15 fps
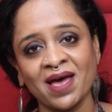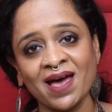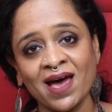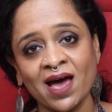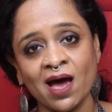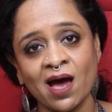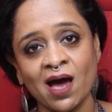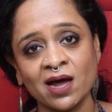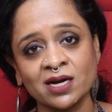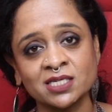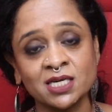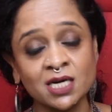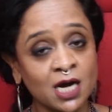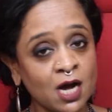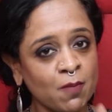
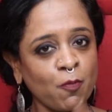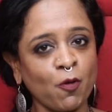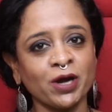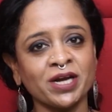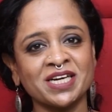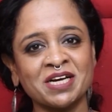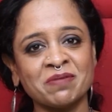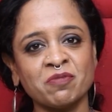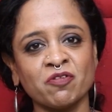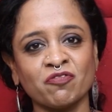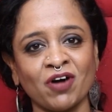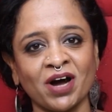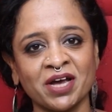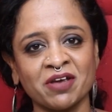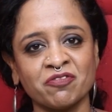that? Point number
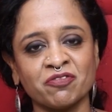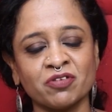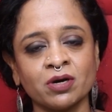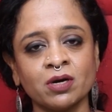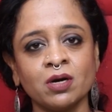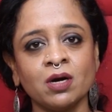5,